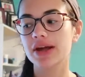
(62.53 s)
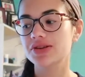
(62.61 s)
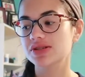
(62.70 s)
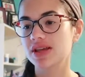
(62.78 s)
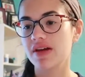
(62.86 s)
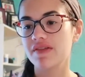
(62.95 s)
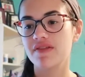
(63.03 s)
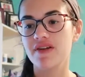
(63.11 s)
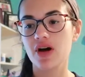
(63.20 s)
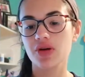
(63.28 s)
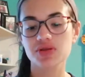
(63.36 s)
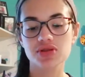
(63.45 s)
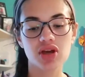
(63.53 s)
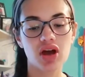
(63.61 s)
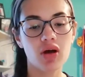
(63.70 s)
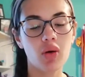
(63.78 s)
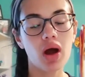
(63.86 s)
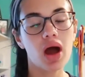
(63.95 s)
I just have felt
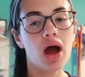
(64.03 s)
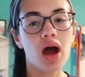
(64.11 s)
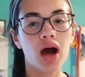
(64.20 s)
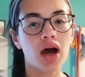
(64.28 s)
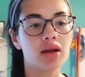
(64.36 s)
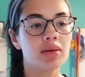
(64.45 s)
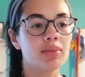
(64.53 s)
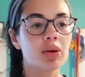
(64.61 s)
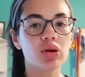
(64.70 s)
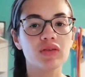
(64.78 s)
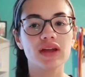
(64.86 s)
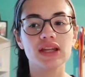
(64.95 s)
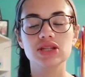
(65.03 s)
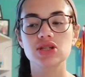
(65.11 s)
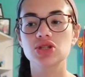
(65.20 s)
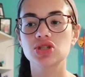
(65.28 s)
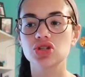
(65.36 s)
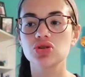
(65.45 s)
so unmotivated
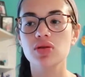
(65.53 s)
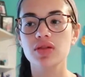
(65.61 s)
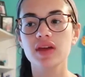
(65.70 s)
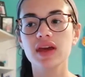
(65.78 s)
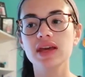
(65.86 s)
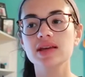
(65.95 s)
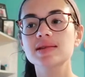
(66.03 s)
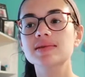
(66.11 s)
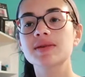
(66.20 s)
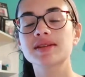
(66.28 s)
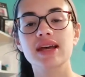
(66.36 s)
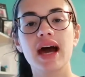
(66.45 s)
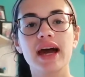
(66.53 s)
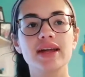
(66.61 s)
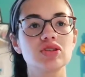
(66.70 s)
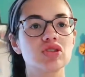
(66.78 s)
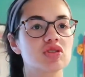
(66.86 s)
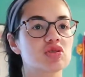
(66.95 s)
to do things
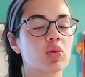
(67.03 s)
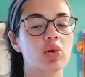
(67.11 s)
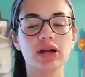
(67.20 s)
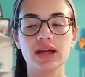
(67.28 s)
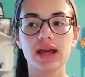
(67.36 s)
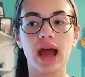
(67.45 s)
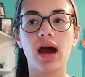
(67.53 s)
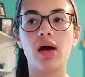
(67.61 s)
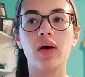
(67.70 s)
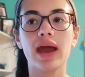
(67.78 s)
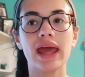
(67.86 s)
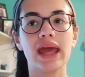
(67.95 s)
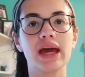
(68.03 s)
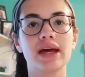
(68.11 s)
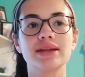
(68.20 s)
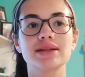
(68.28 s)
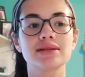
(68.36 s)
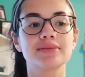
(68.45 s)
besides just working out
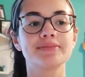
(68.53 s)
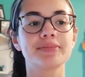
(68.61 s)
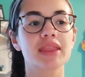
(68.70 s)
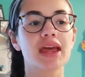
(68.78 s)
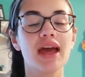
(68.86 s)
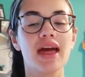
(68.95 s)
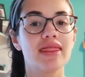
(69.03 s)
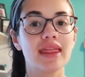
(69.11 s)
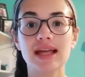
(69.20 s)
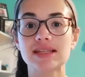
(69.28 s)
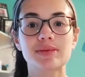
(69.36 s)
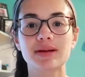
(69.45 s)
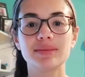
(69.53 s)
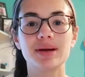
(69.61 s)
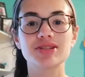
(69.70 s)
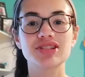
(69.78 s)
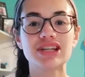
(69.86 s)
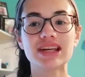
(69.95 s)
and that's pretty
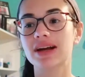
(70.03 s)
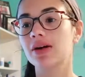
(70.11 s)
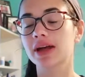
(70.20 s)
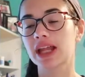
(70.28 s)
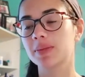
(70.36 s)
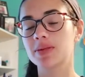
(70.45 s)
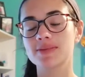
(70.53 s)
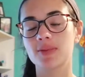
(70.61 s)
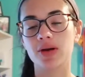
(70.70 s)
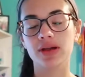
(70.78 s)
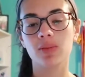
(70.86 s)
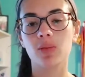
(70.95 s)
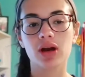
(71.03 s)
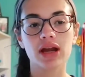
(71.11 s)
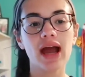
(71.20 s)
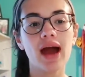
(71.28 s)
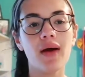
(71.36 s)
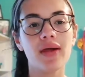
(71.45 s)
much it. Like I'll get up in the morning and
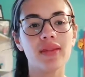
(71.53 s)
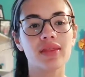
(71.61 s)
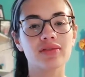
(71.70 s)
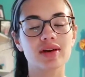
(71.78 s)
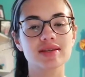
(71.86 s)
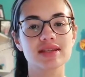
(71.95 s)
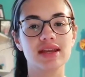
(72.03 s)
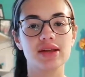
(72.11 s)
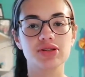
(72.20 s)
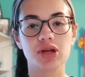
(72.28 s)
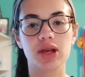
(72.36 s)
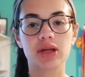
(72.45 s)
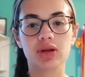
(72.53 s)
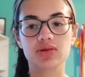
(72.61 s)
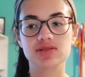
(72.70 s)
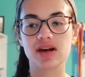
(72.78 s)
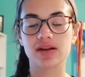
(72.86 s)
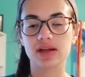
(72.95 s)
work out and then the rest of the day just kind of
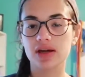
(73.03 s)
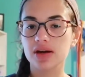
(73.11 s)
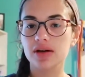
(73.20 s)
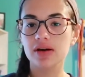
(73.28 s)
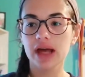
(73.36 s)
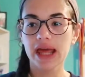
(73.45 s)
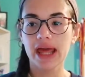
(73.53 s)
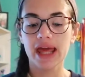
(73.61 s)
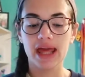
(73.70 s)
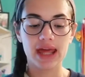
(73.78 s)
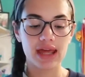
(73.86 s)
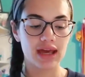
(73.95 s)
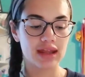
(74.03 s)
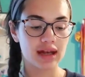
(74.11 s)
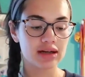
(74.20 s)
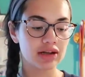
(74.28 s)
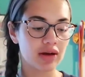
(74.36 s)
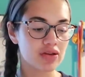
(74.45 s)
goes downhill. And I
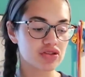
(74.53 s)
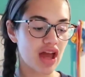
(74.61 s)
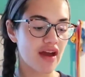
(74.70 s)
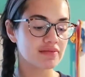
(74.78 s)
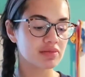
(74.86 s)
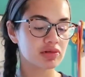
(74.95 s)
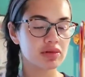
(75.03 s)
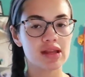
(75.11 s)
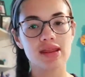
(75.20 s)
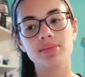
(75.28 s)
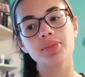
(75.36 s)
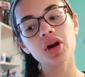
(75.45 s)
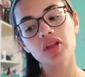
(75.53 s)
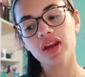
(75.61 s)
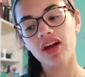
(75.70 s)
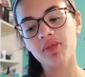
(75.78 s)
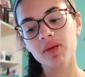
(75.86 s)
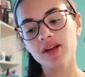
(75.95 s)
don't know, I just haven't been reading the book that
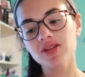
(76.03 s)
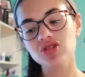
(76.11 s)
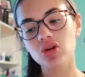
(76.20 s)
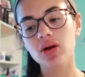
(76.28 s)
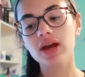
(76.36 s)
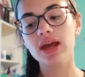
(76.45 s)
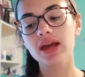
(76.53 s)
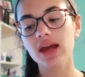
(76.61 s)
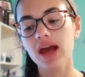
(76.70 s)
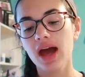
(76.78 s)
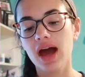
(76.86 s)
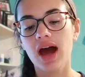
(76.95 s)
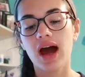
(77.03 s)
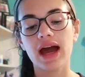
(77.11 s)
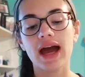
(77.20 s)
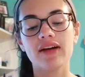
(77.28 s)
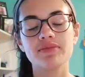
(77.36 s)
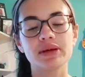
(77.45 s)
I've been enjoying. I
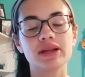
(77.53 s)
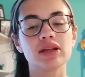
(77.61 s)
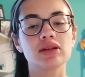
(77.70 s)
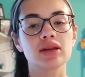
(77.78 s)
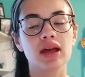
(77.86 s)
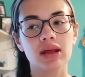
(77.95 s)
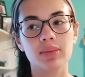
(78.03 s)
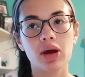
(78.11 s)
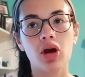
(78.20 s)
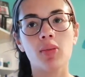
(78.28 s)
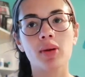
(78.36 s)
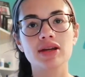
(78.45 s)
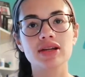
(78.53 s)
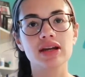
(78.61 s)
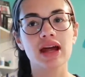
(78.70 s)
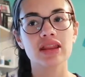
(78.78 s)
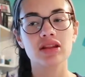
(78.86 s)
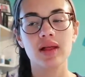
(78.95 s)
have been getting my homework
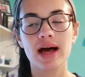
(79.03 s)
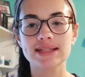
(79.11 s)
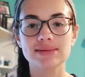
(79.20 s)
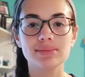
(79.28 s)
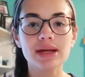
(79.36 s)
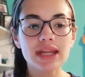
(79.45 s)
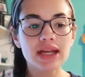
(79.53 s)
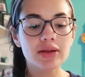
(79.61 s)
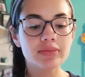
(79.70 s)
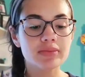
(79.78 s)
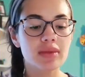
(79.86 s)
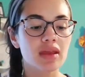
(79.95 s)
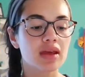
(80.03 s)
done at the last minute.